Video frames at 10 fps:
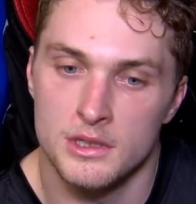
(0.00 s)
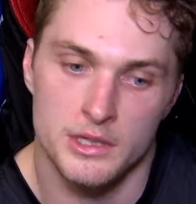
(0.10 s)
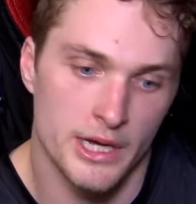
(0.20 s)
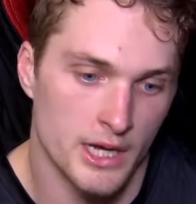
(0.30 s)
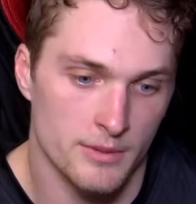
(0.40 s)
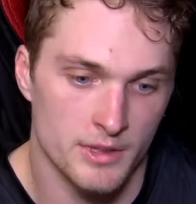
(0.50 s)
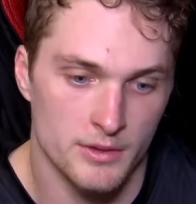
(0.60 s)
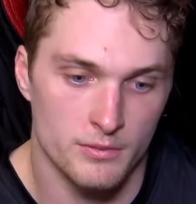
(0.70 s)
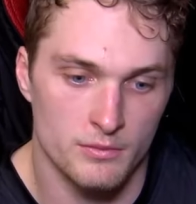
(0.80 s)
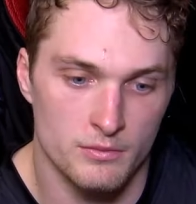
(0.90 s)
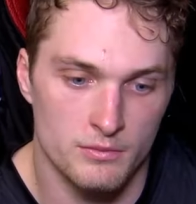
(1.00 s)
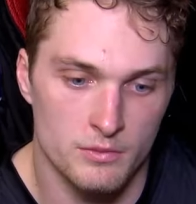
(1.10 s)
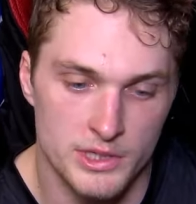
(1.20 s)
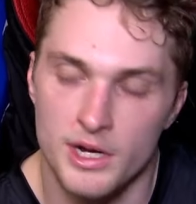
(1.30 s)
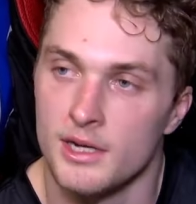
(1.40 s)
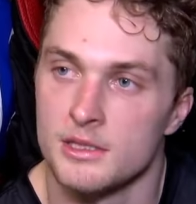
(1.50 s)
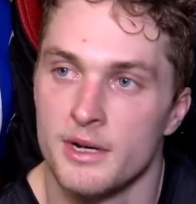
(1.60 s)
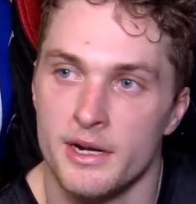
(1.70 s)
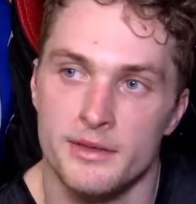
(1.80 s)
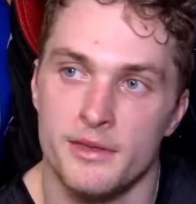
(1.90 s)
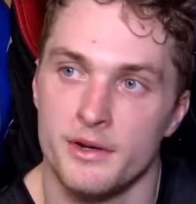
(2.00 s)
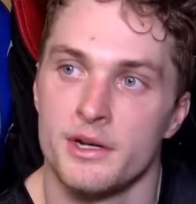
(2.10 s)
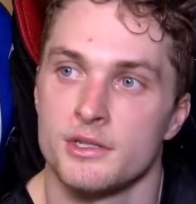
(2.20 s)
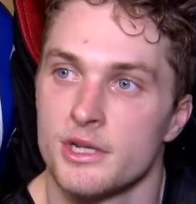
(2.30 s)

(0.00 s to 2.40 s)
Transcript: Yeah, I mean, we talked about it, that they're going to